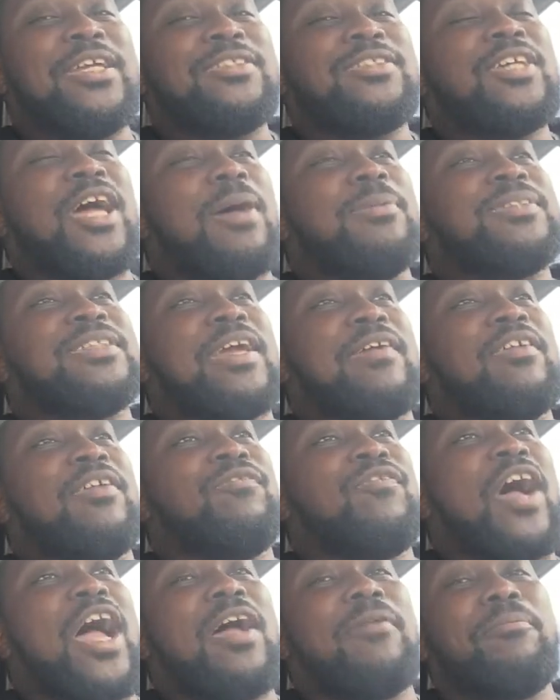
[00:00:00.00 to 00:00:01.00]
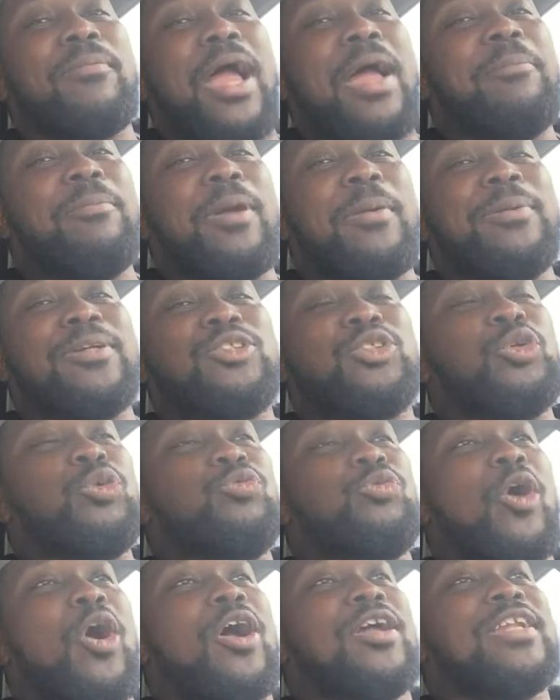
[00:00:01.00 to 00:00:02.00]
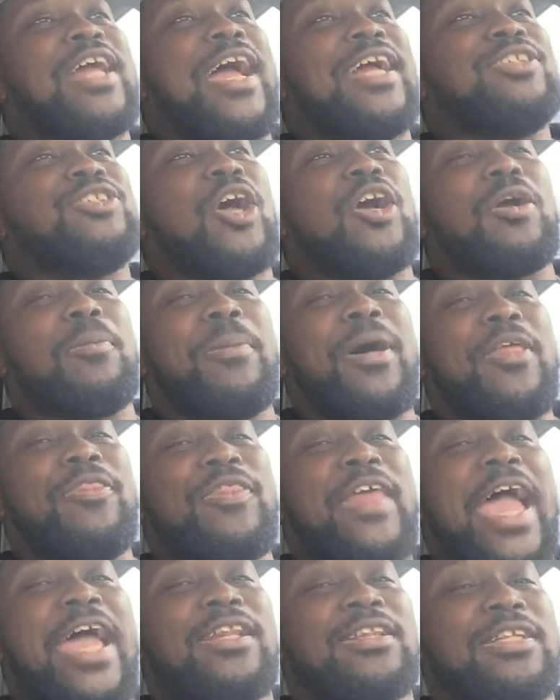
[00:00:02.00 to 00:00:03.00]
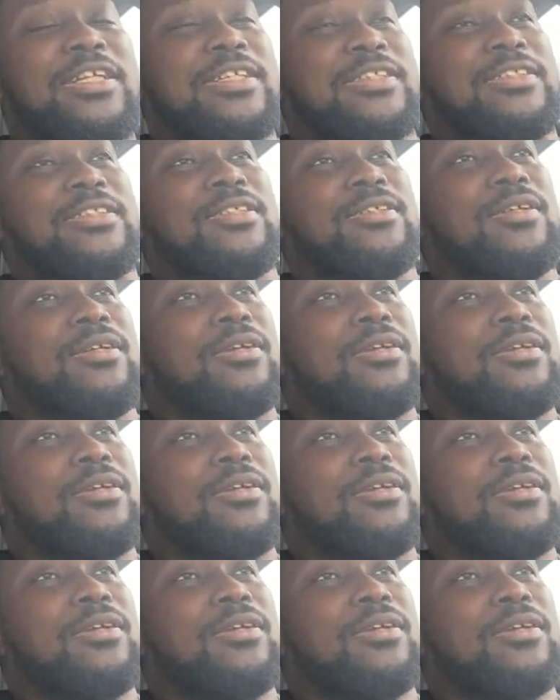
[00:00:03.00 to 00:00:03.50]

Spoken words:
top 75, I remember 2 Raw and I talk about that list.